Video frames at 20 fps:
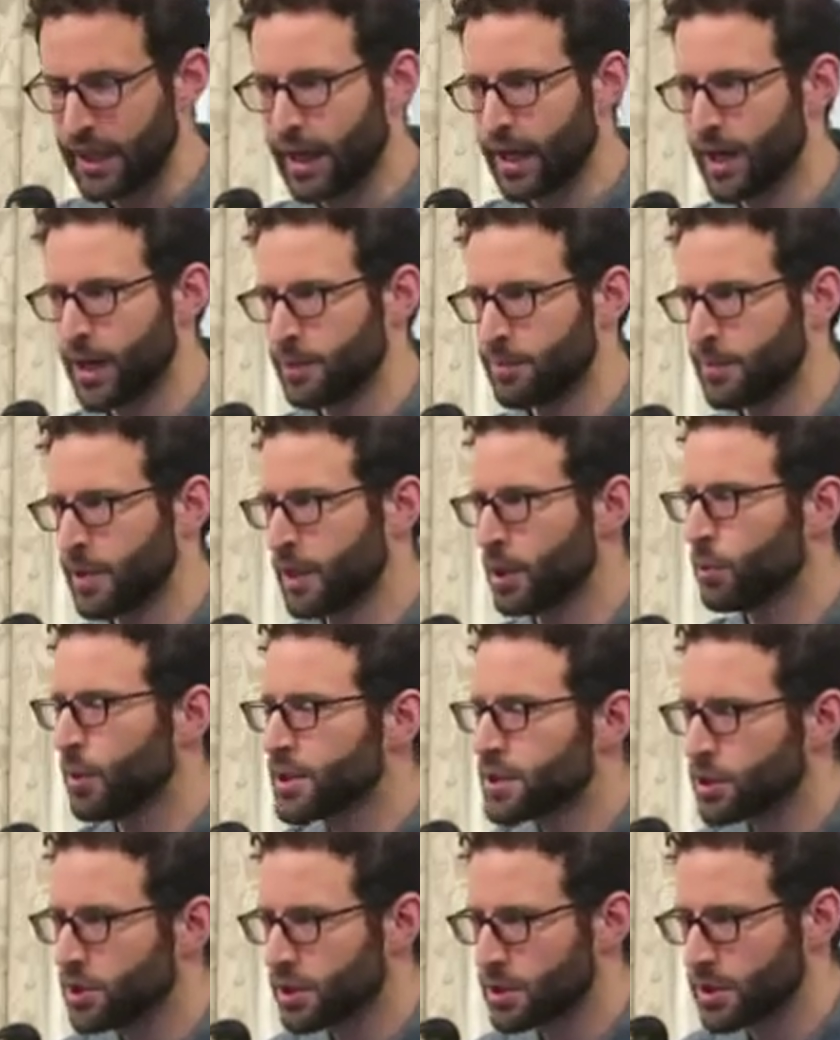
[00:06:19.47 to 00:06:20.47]
And it
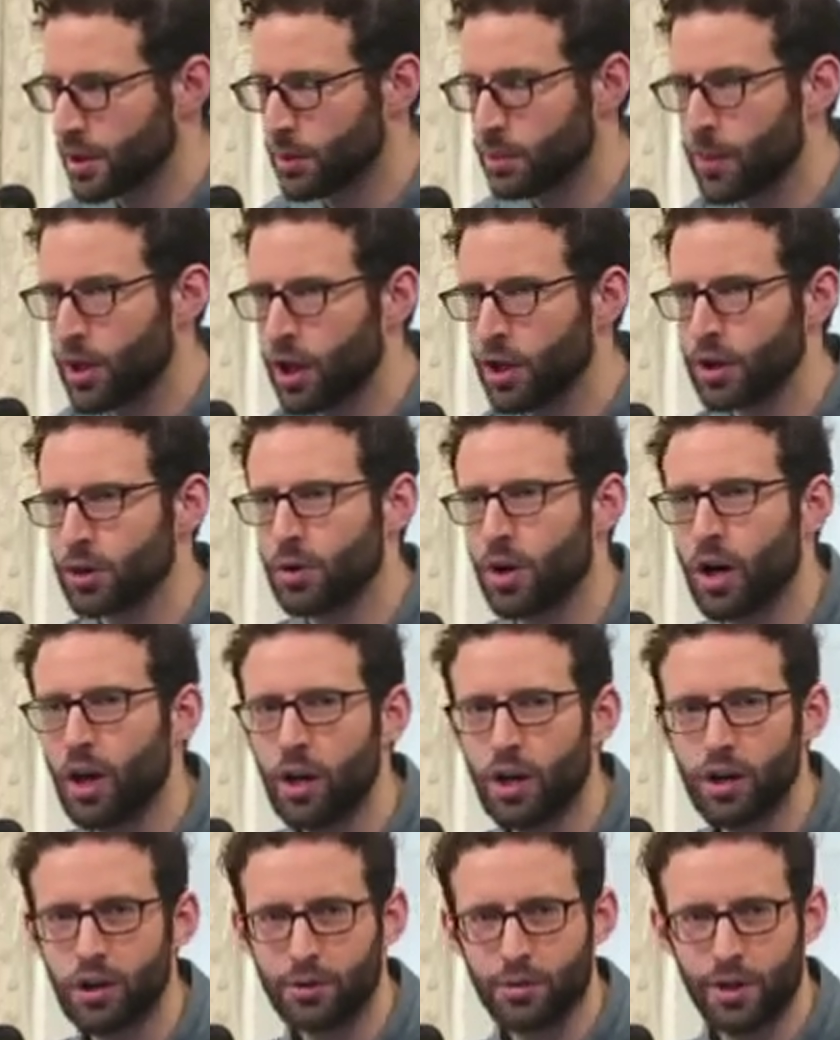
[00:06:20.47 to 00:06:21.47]
wasn't just Sao Paulo.
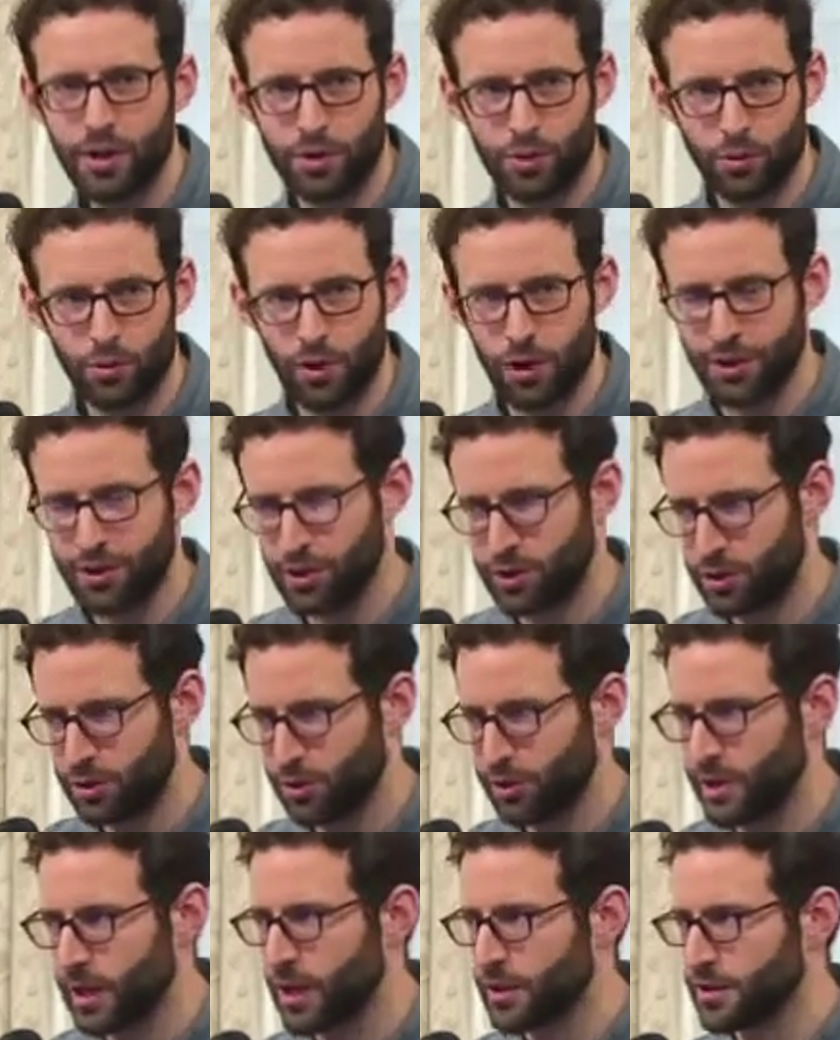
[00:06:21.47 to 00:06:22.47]
All around the world in the
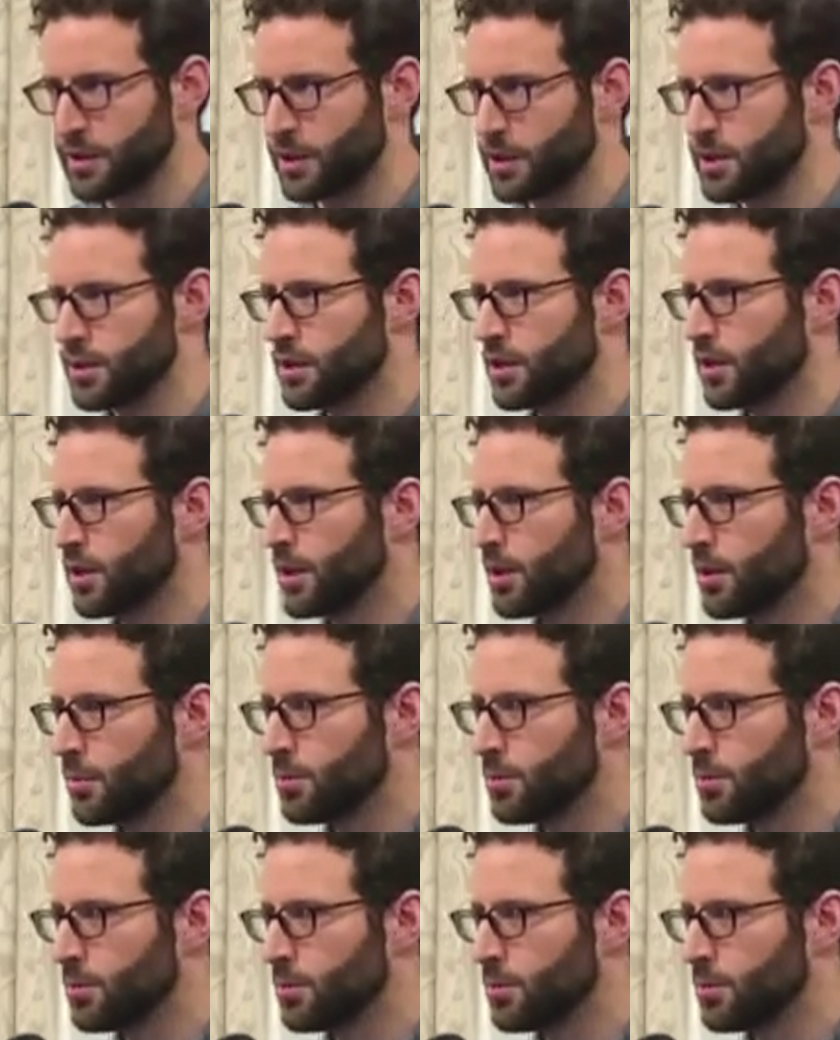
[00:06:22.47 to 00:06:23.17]
2000s,